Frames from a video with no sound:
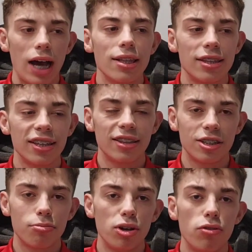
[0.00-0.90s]
I think
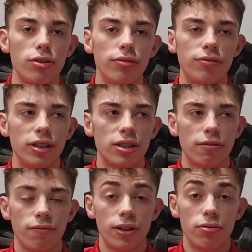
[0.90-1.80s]
this movie fits
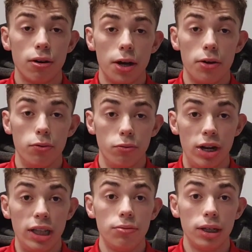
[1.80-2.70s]
the feel
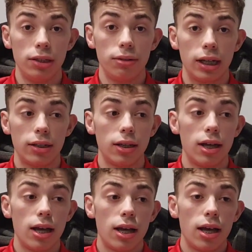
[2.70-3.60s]
really, really well.
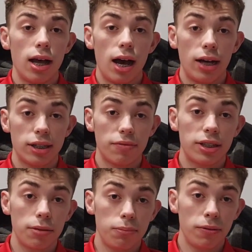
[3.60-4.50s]
As I've said